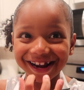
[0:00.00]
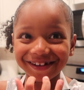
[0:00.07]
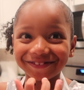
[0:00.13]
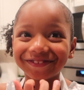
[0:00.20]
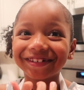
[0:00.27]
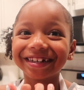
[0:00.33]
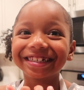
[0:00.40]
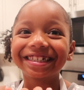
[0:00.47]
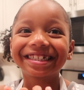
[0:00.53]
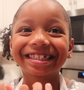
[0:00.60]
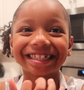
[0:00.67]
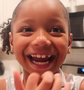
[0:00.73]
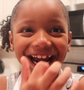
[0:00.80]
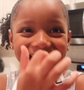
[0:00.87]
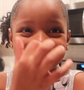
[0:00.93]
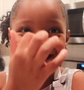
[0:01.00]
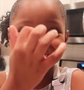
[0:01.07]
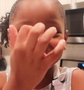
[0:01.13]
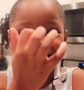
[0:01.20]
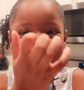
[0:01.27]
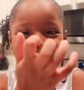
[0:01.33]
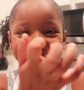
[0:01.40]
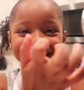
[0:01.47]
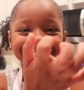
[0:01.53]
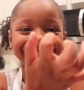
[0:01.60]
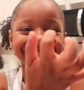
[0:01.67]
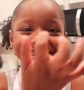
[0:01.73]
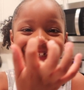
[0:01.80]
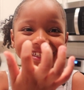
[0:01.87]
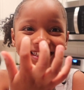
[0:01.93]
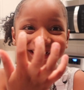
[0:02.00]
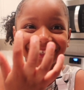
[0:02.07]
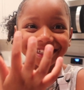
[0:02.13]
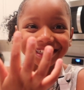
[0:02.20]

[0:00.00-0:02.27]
We're eating it for Santa's.